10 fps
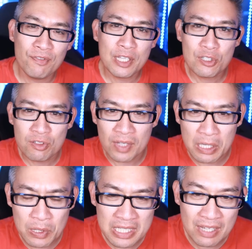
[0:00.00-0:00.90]
features
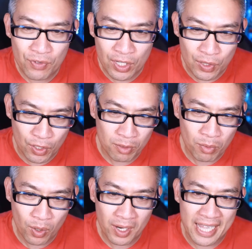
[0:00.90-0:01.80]
video to see if we can learn
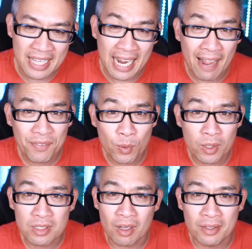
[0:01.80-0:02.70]
more, and then
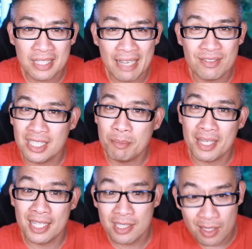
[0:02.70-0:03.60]
afterwards I'll dive deep
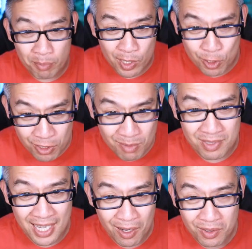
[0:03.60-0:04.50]
into the pictures
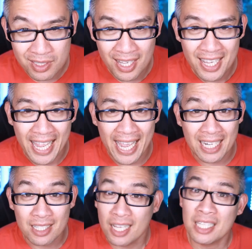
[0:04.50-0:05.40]
themselves
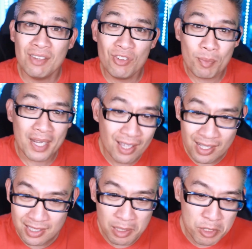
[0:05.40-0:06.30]
and give you my
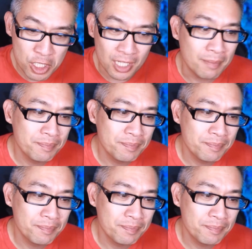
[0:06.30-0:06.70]
thoughts on the machine.